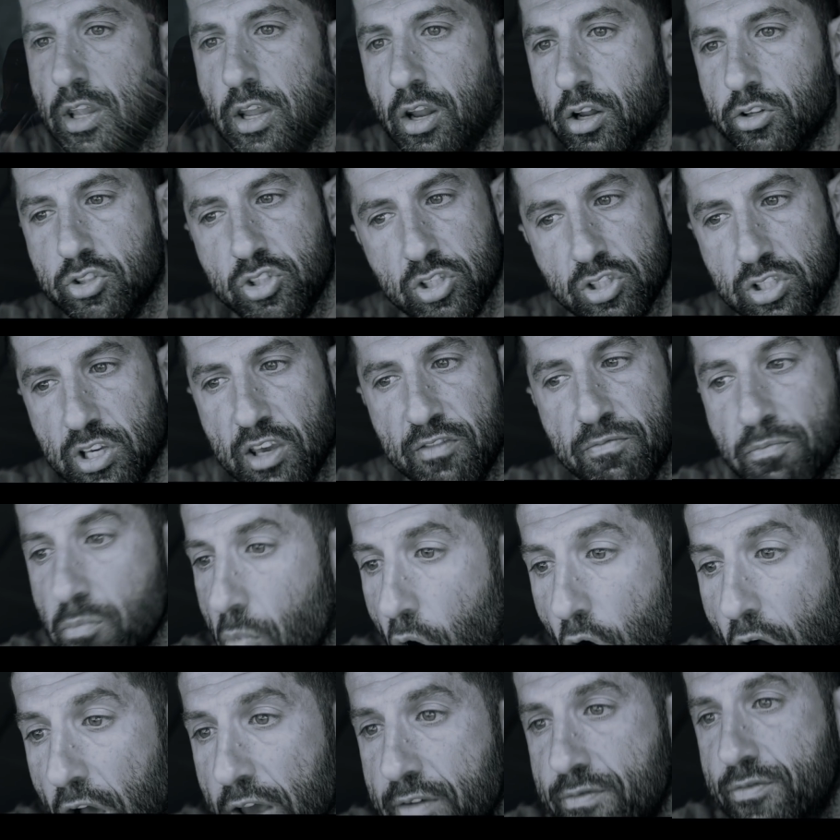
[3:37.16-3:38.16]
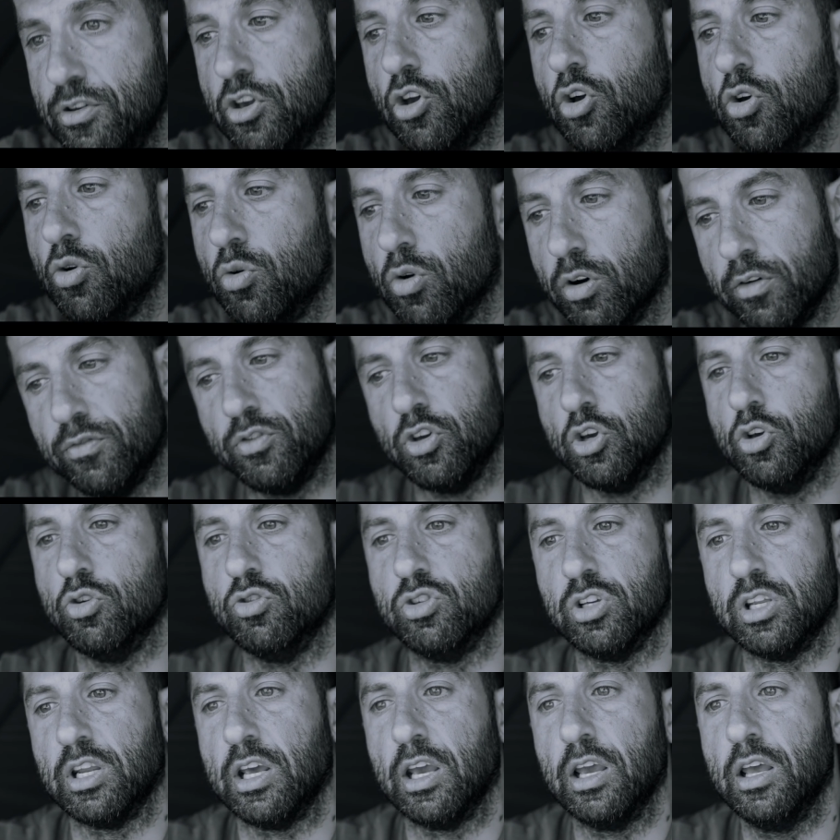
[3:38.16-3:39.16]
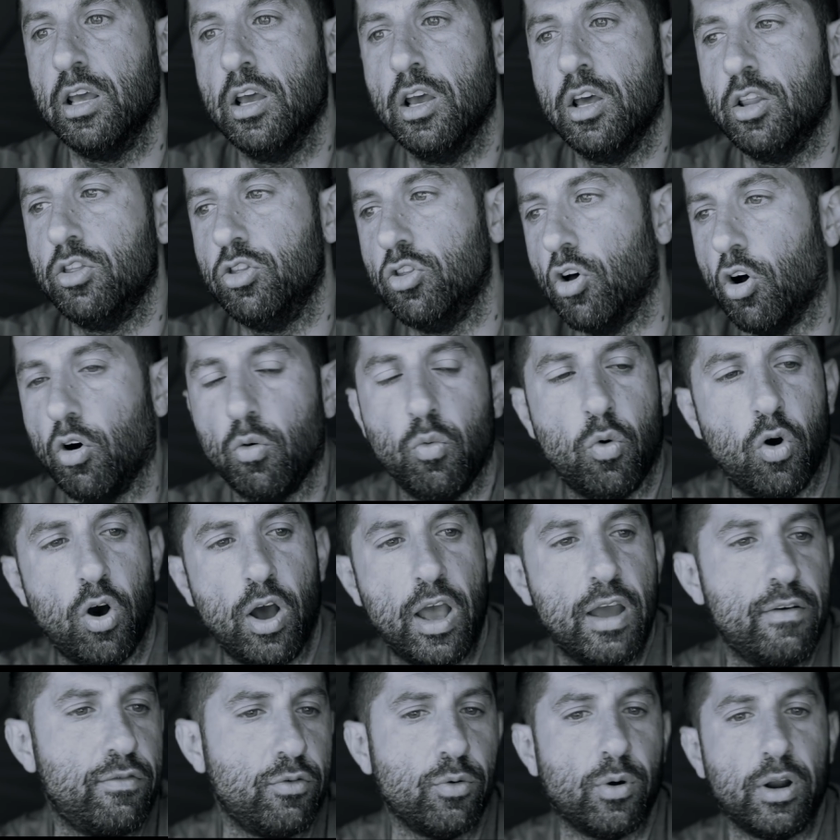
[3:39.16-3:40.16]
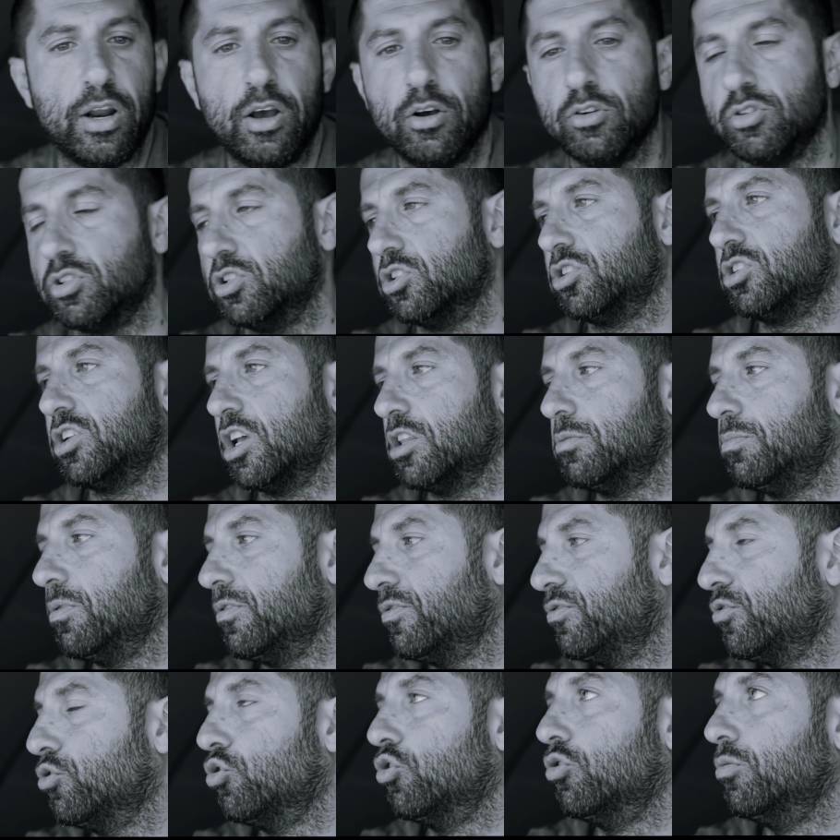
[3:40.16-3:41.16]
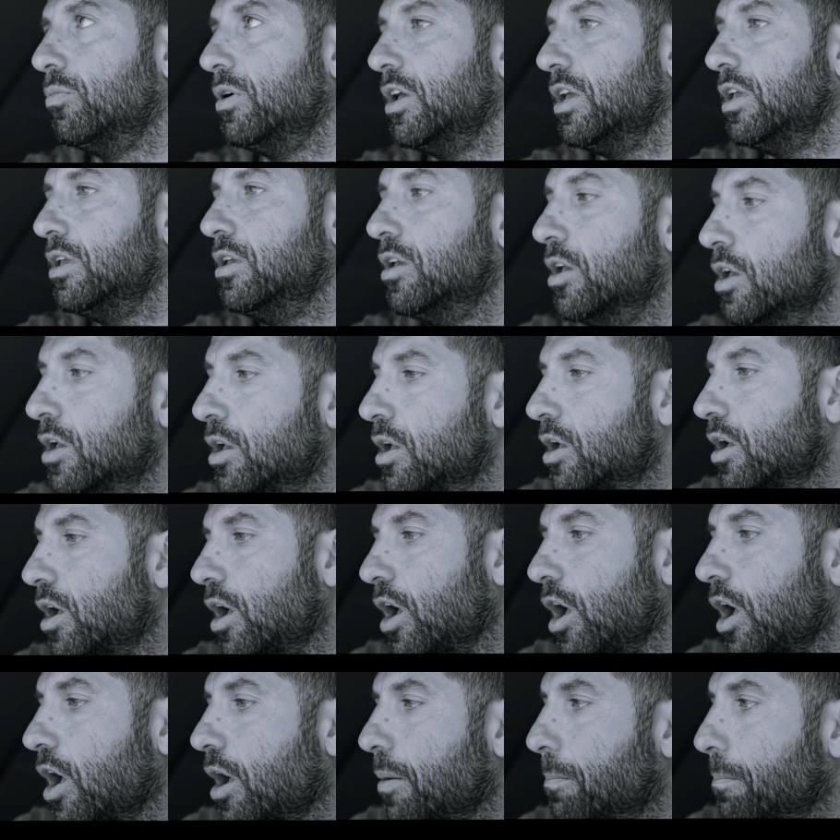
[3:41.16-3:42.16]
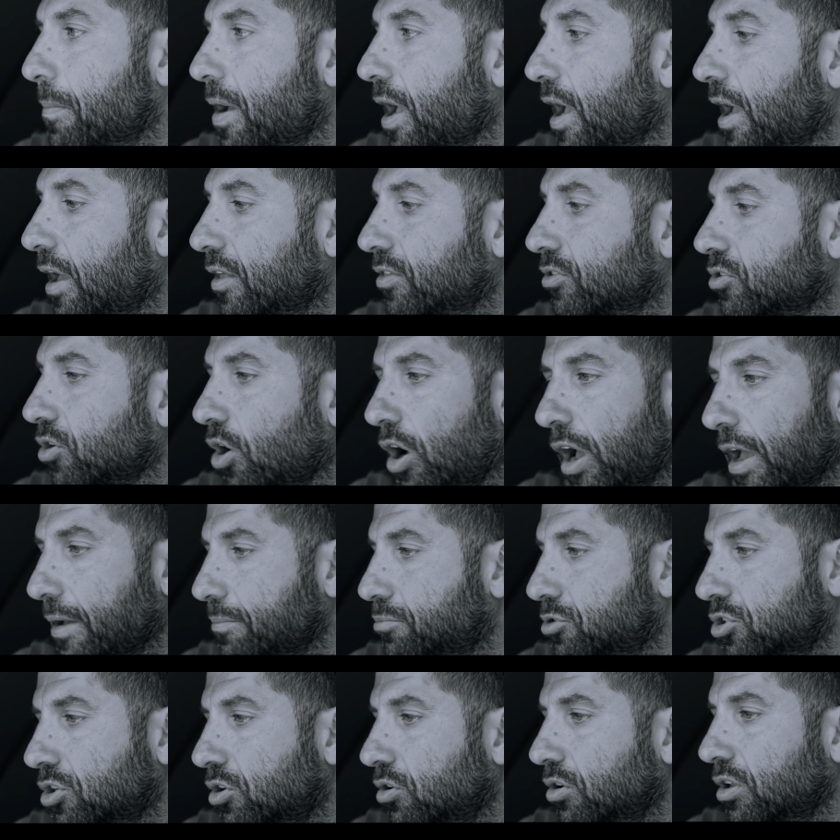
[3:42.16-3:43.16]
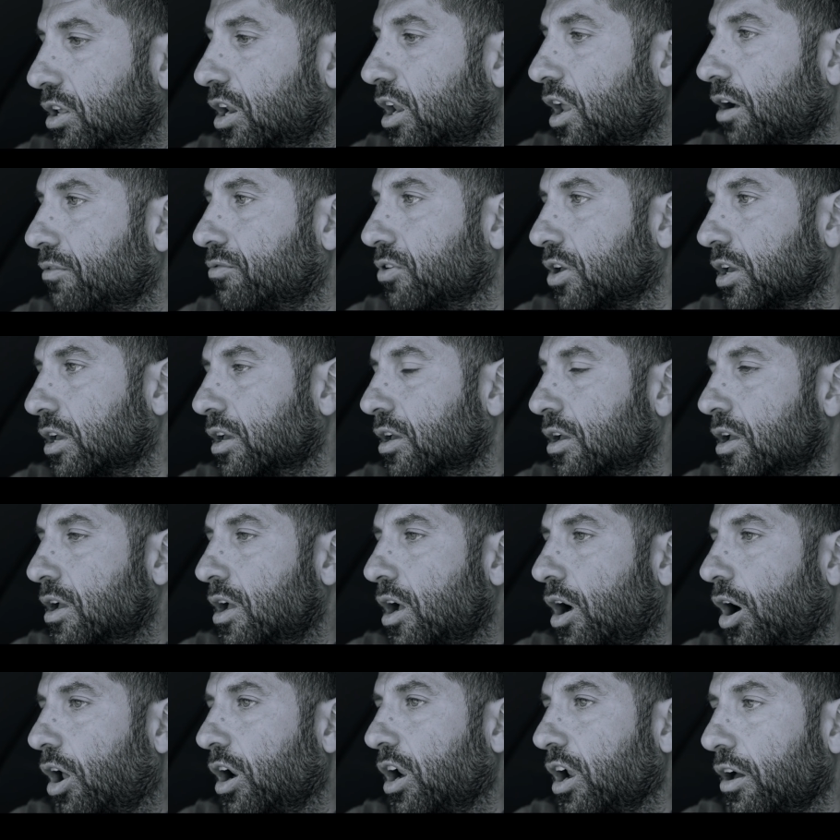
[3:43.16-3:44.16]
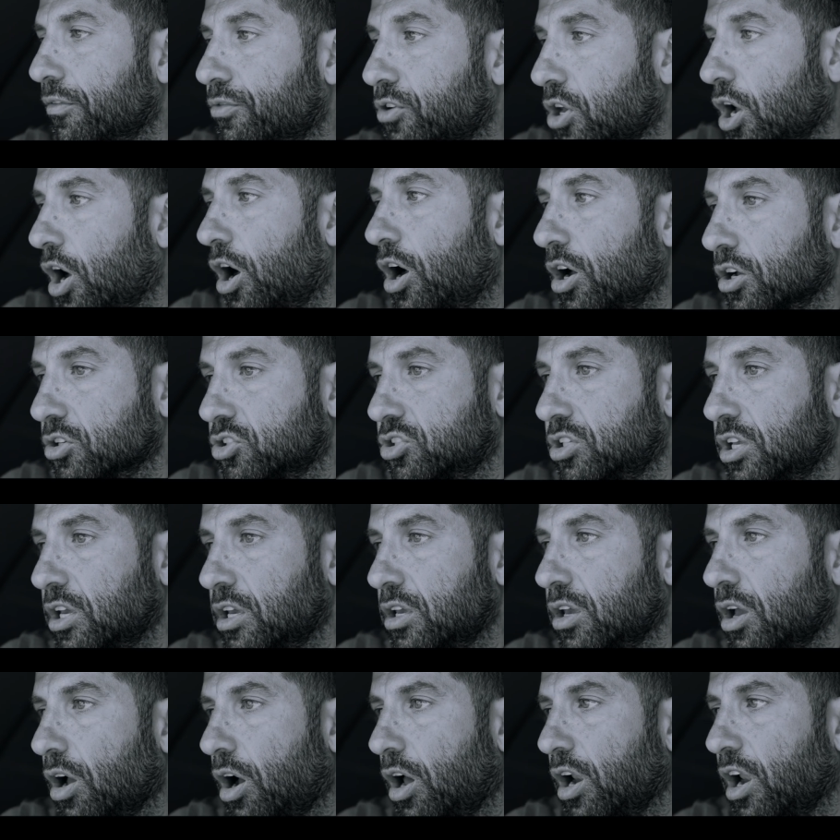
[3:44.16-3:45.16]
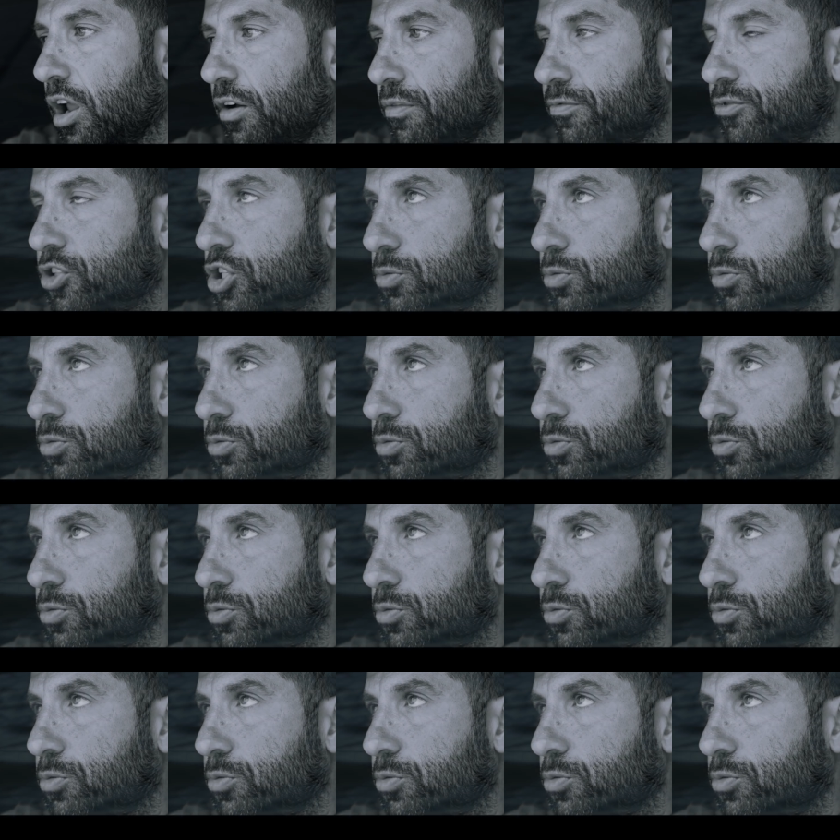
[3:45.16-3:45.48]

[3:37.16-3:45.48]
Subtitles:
then I just give my view of using it, not what everyone else has said before me. And I absolutely love it. I love casting, I love